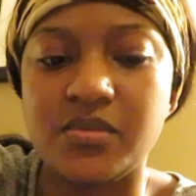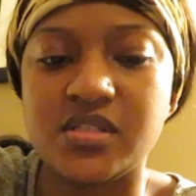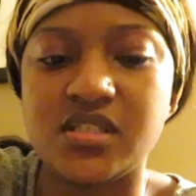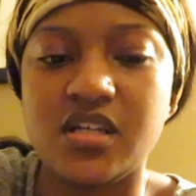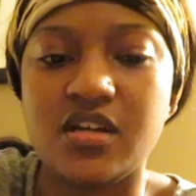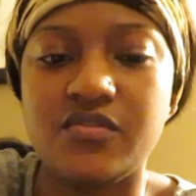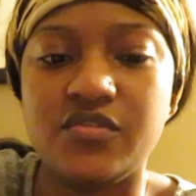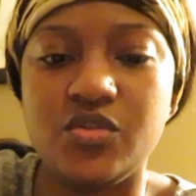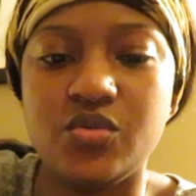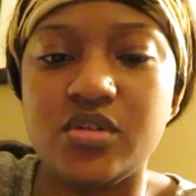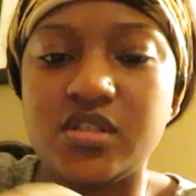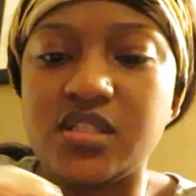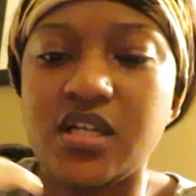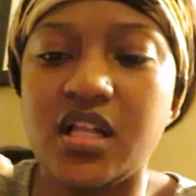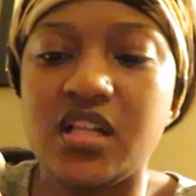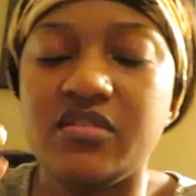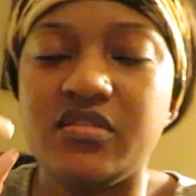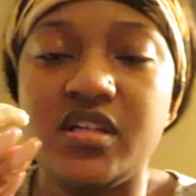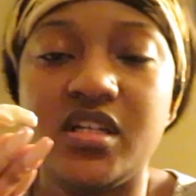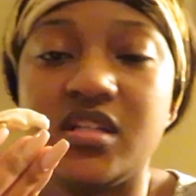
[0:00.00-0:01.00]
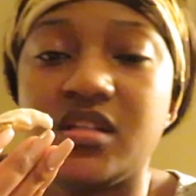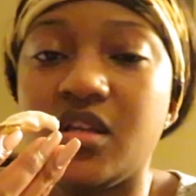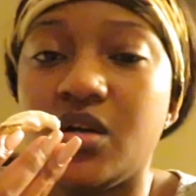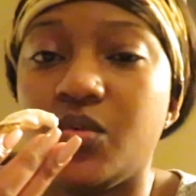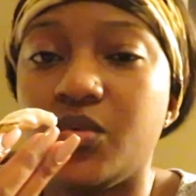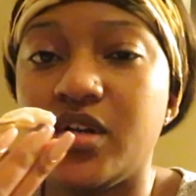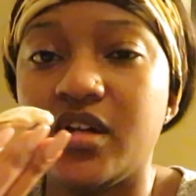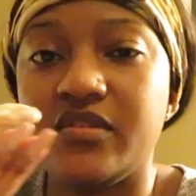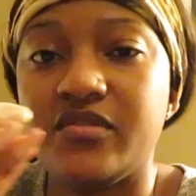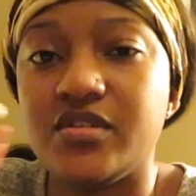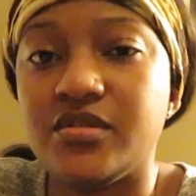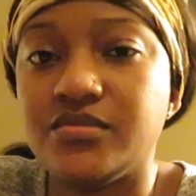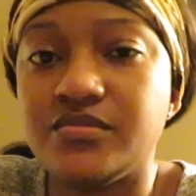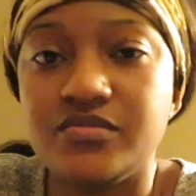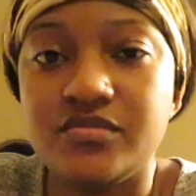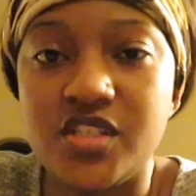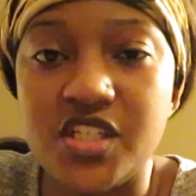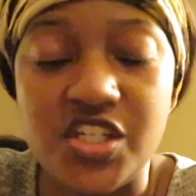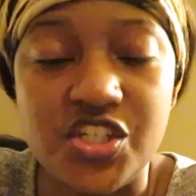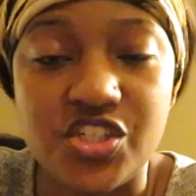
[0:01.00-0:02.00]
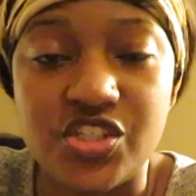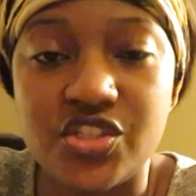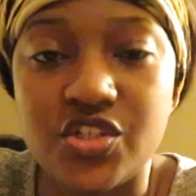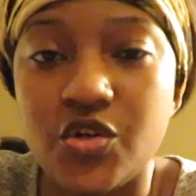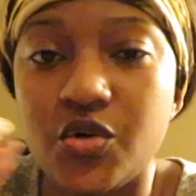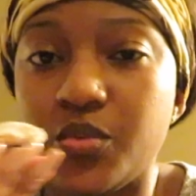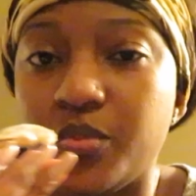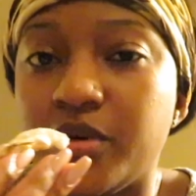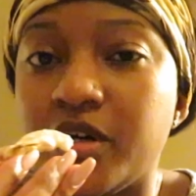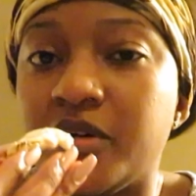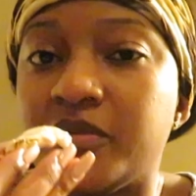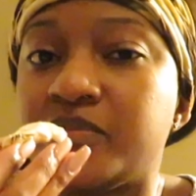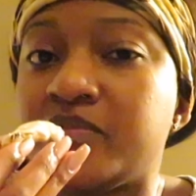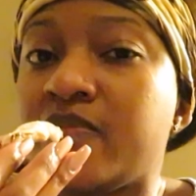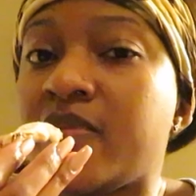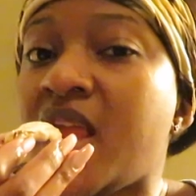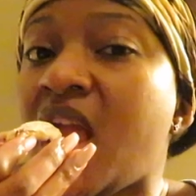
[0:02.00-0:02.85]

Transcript: of stuff and you can tolerate it then whatever to each his own but